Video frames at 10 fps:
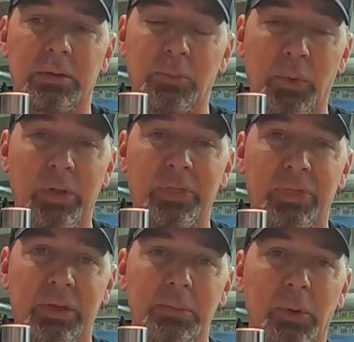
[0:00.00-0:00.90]
with
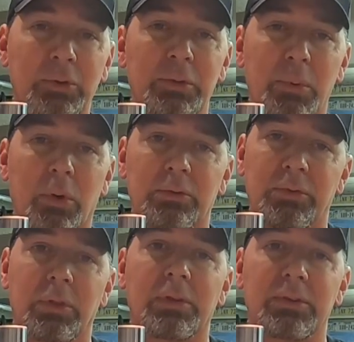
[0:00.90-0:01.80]
the multi-port
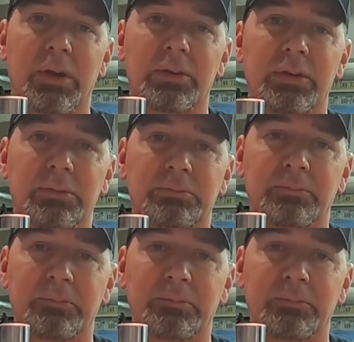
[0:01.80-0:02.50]
fuel injection.